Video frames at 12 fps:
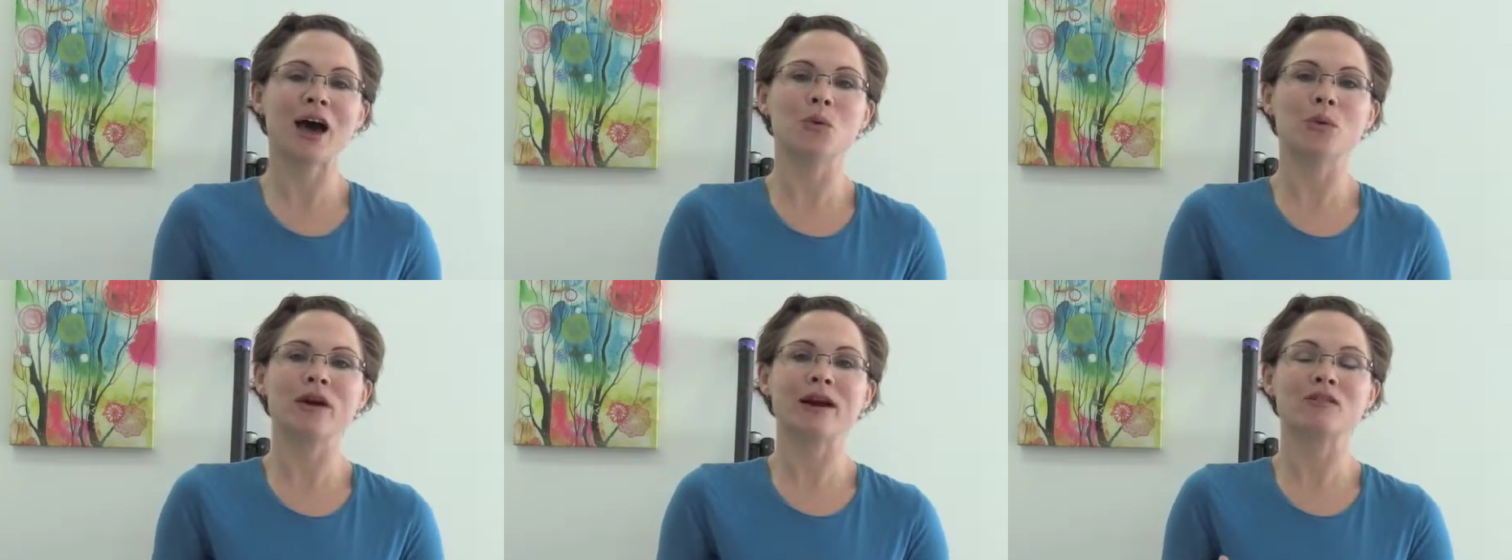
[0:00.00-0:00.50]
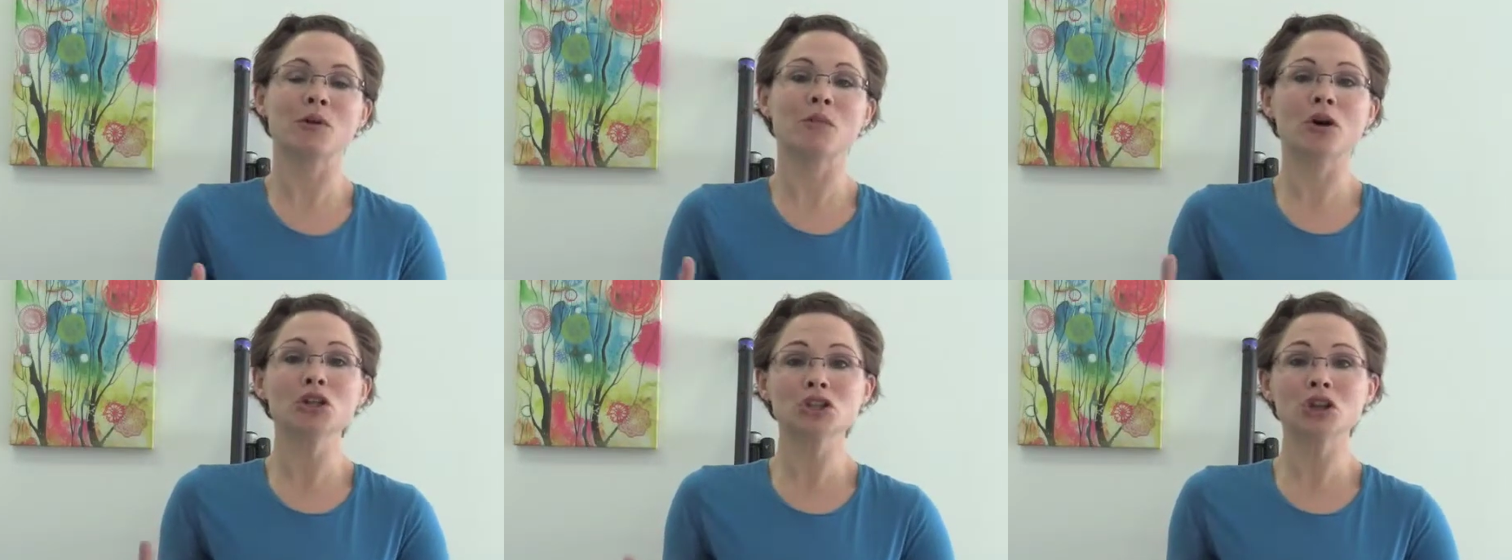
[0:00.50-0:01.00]
whereas
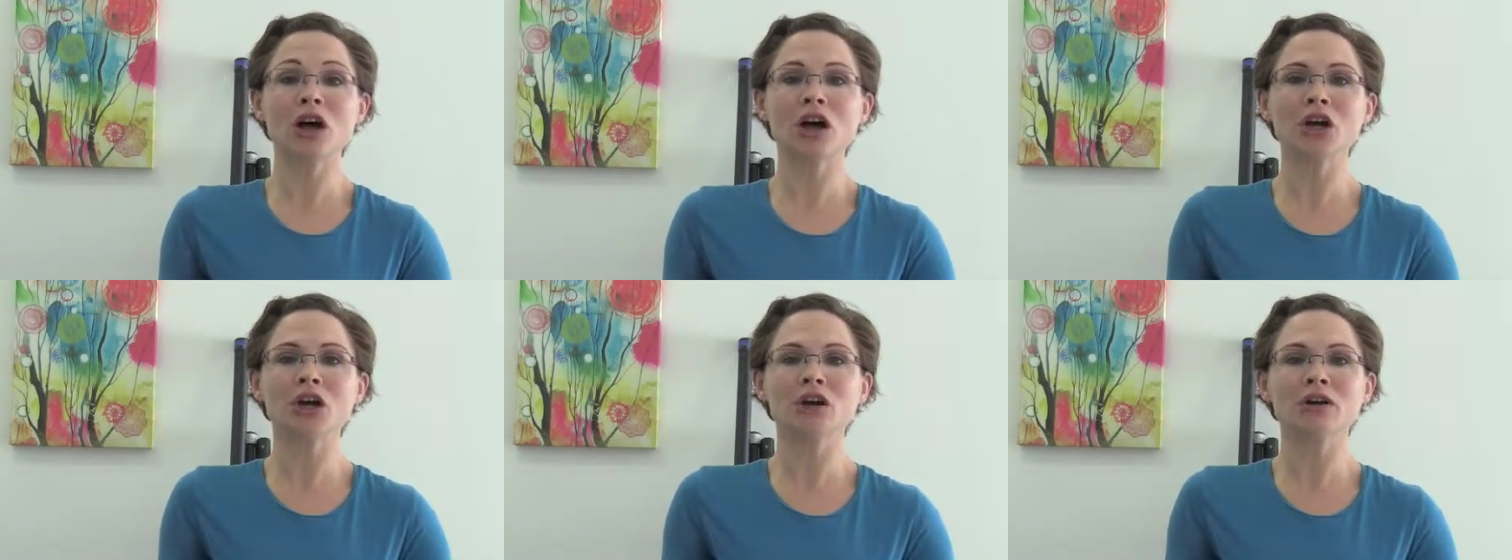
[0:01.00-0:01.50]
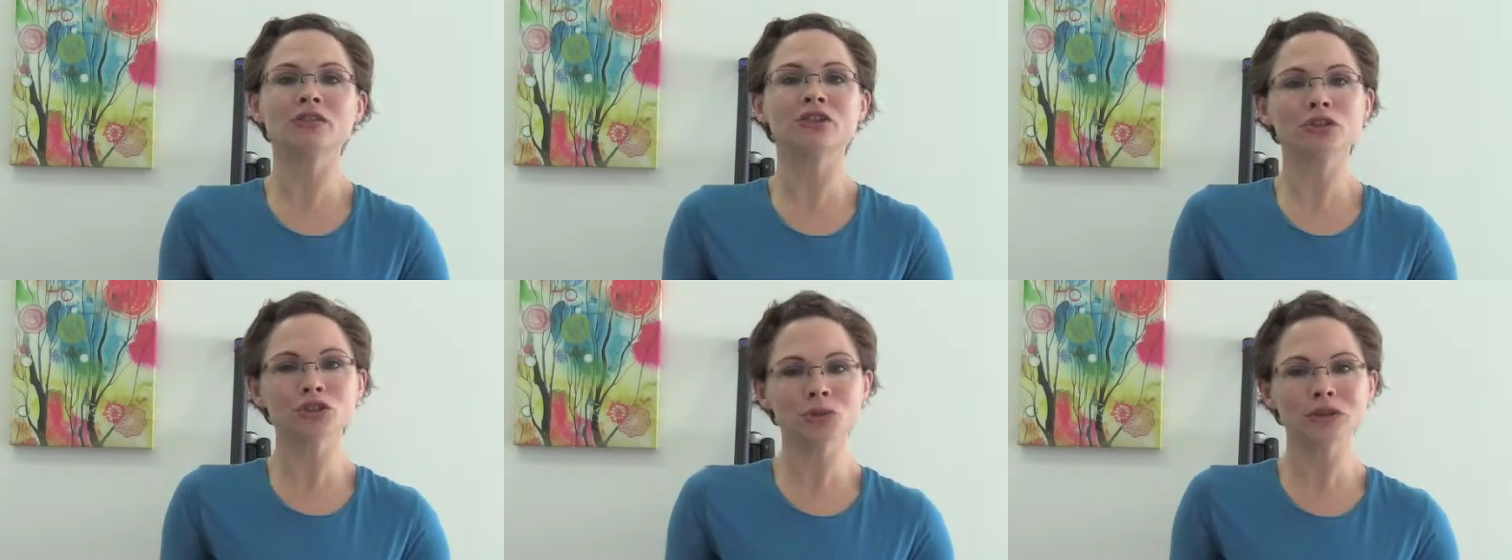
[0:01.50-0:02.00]
emotional hunger is
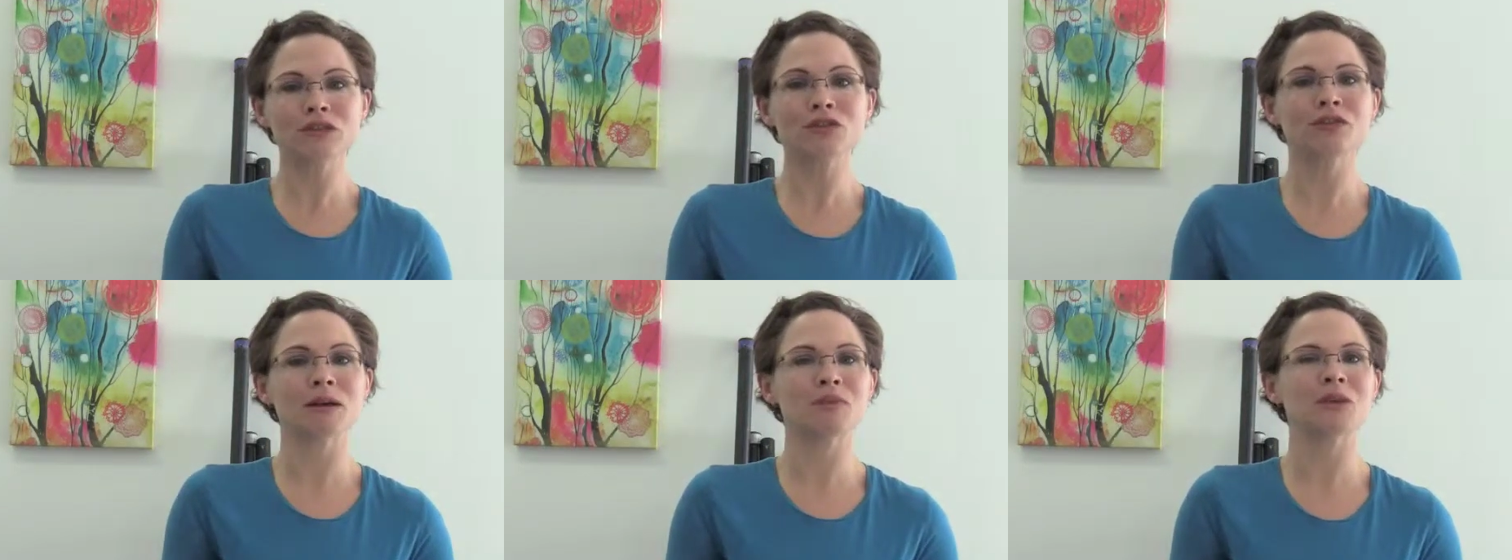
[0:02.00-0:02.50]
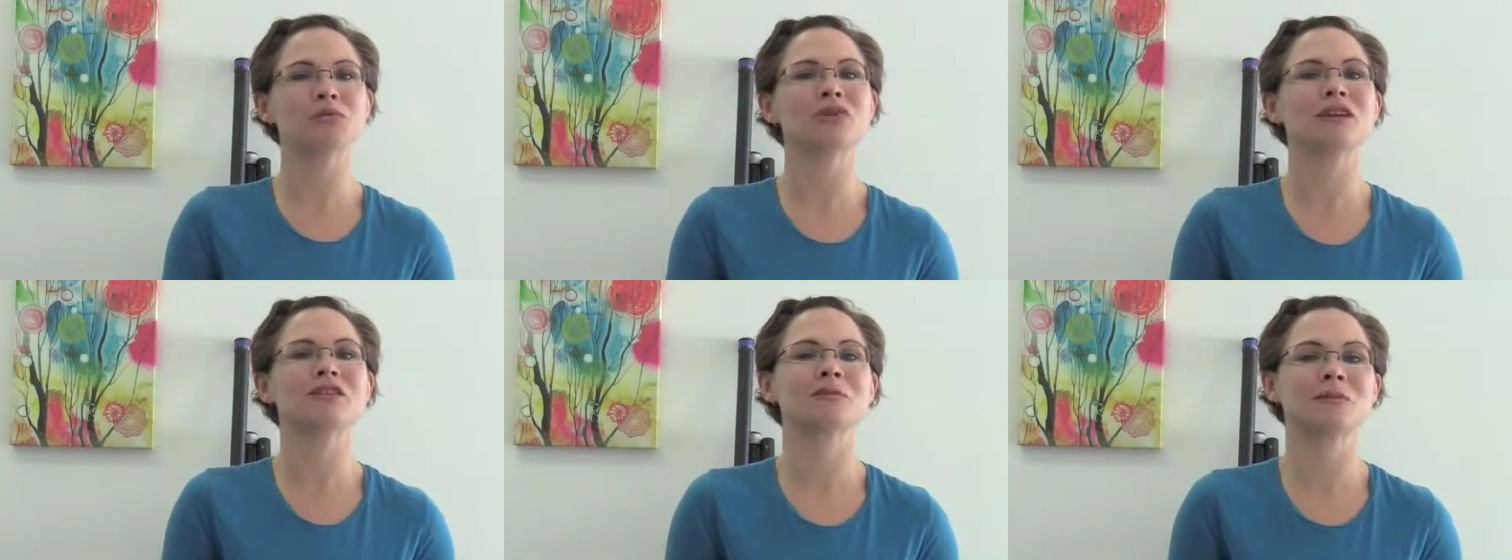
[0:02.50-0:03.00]
usually for something
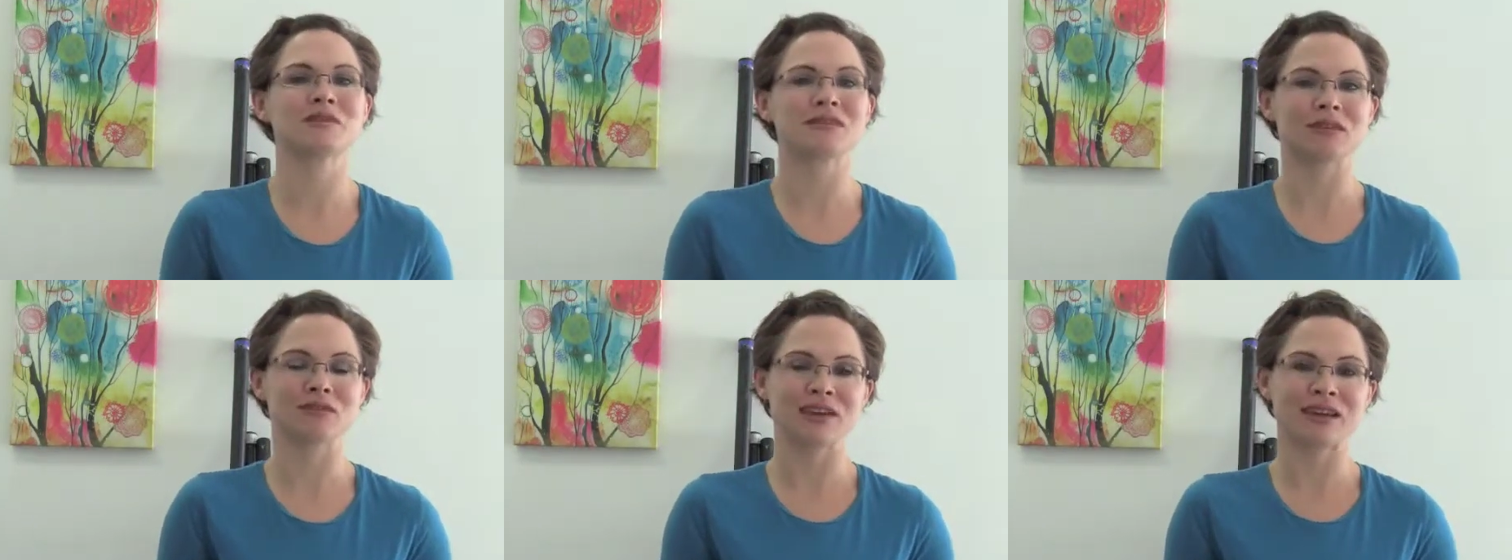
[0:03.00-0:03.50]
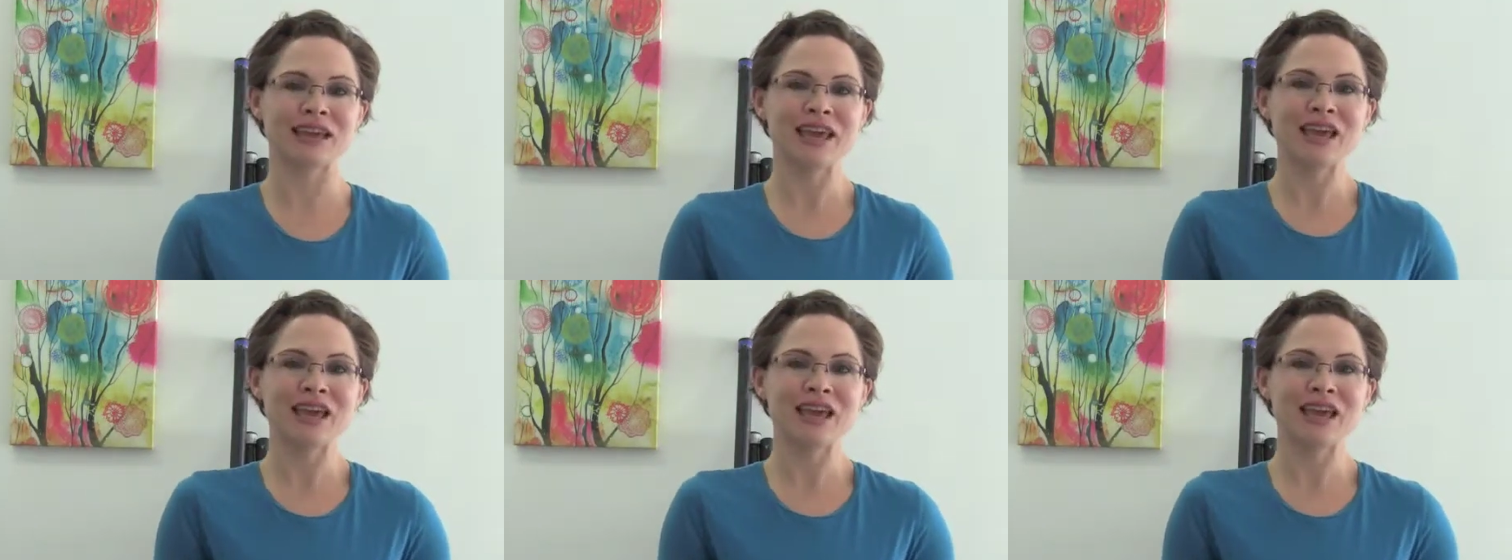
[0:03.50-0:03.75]
pretty specific.